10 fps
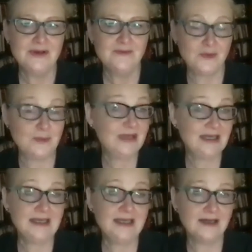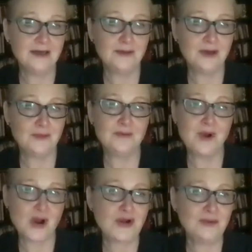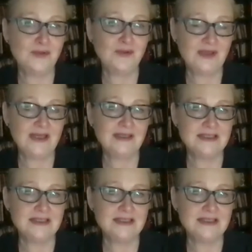for me, a remarkable thing